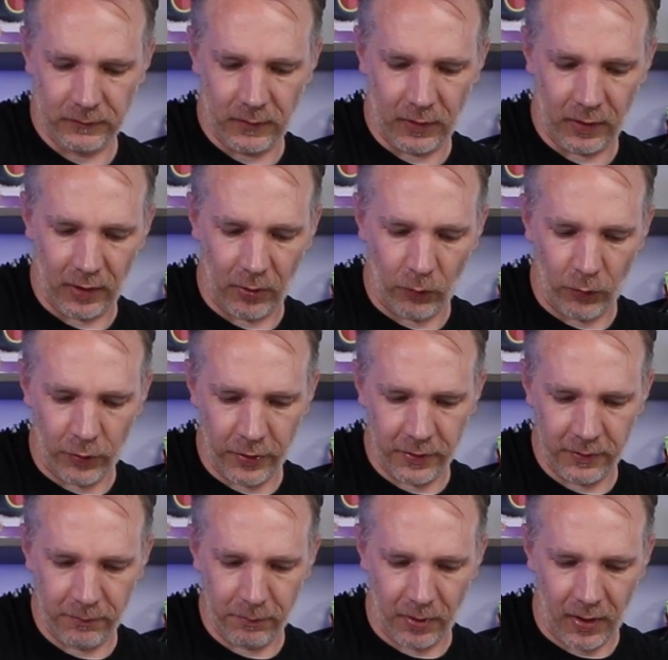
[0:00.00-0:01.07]
Got
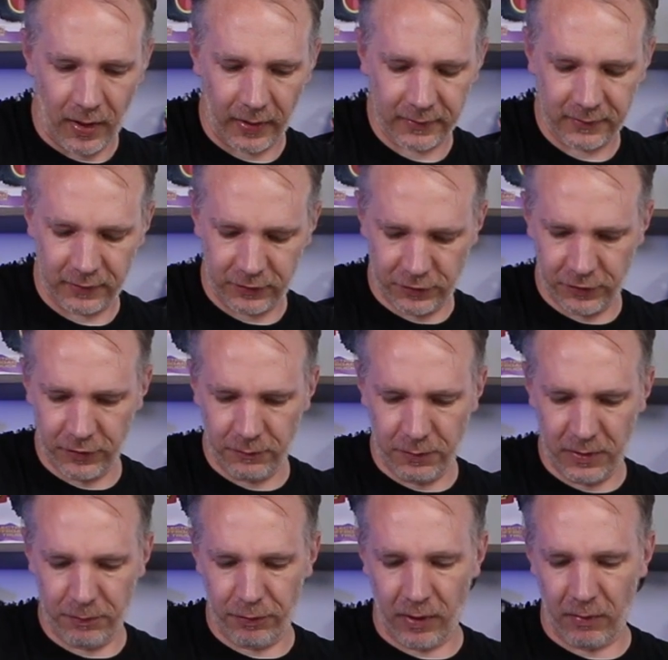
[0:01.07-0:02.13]
one box. It should
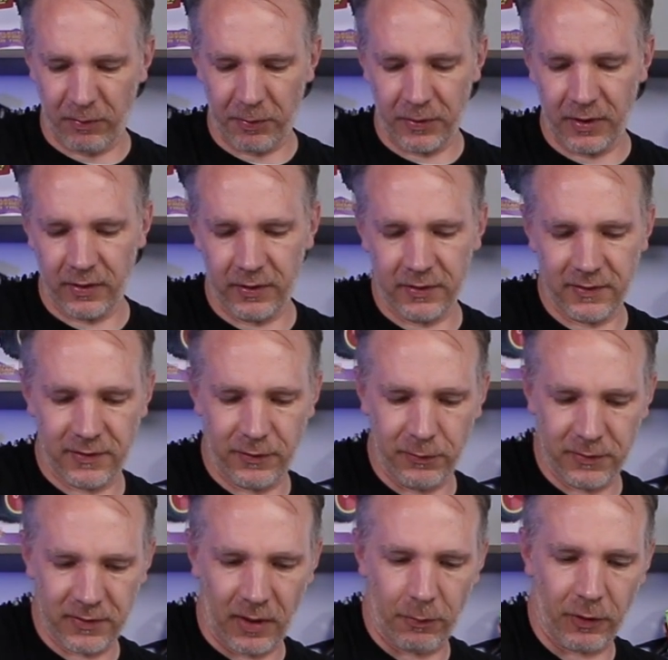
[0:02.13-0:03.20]
be probably at least 2
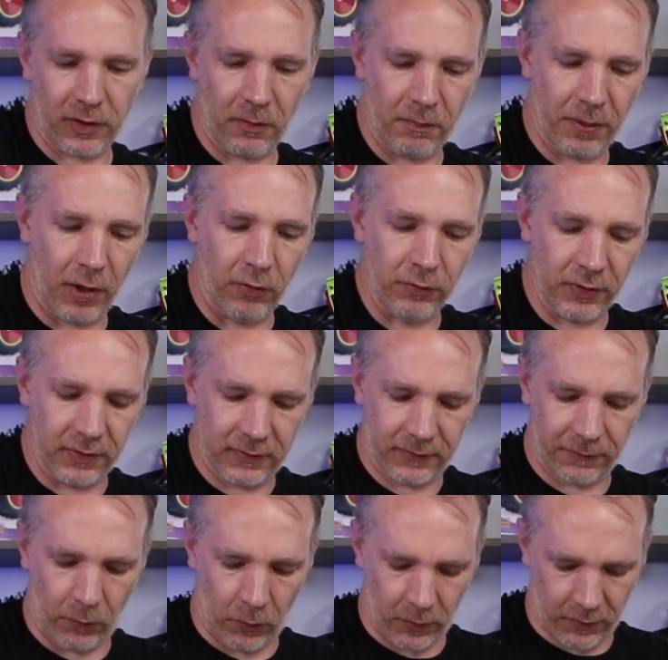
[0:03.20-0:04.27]
separate components
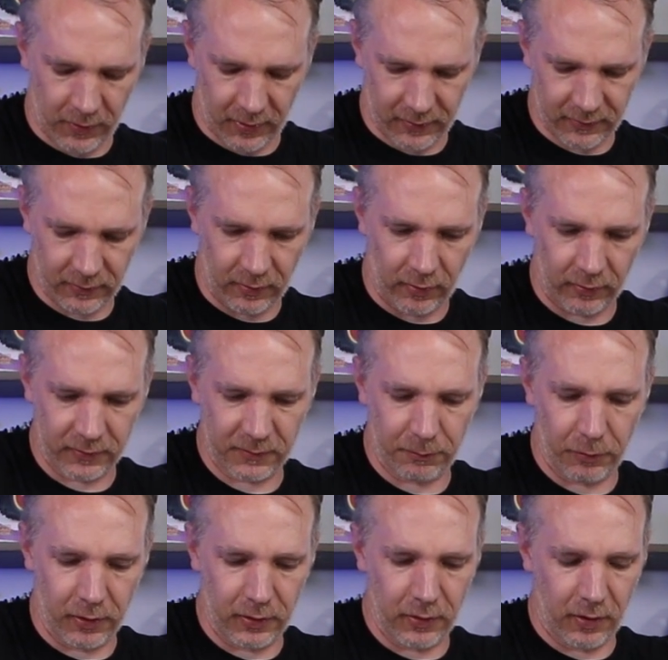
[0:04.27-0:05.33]
for this, and I'll
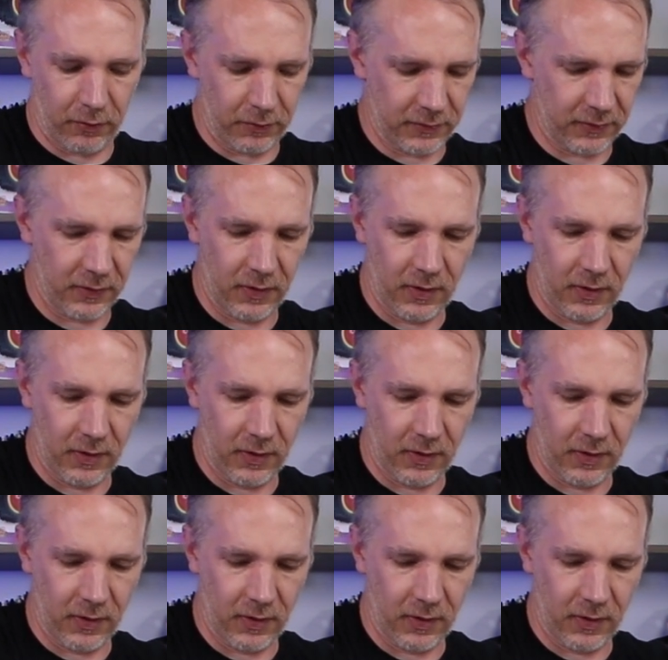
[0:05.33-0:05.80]
explain those.